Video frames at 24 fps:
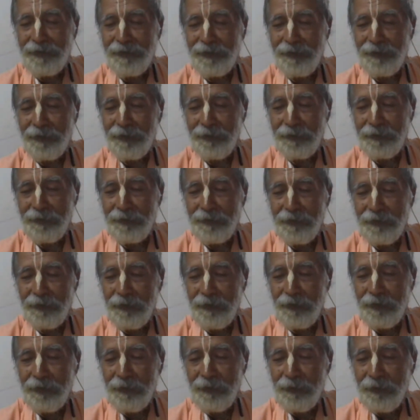No.
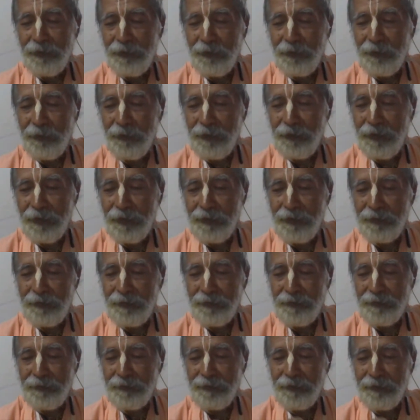Who
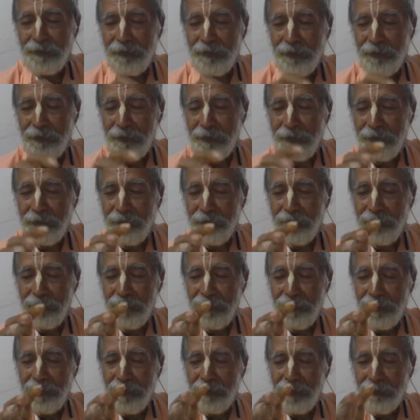can
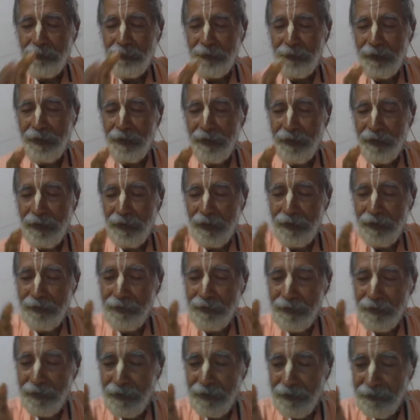feel
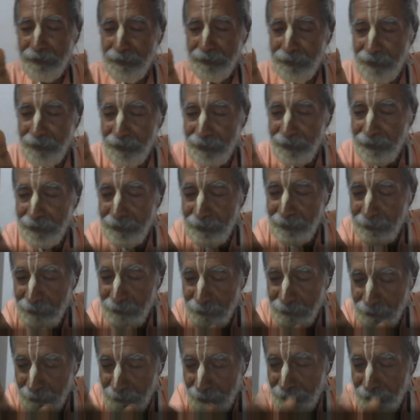and he can see
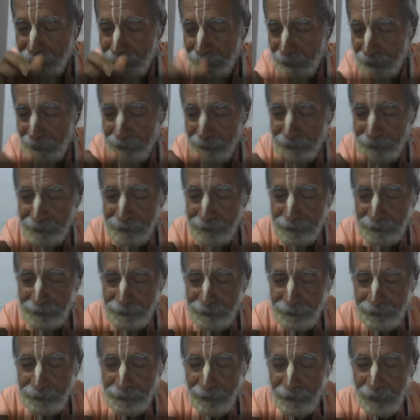maya,
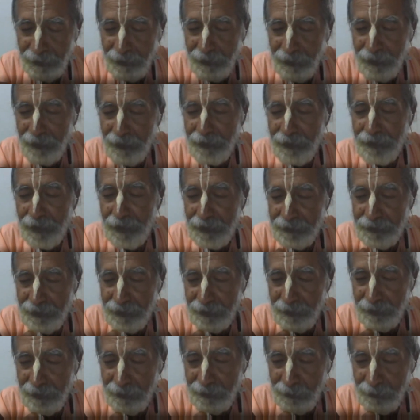
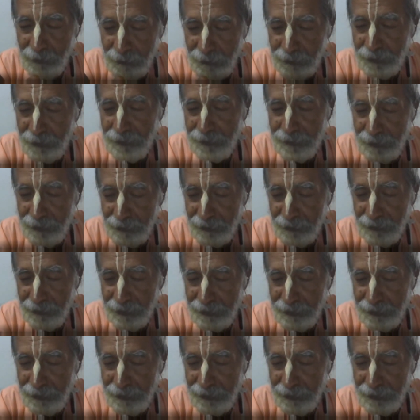external potency of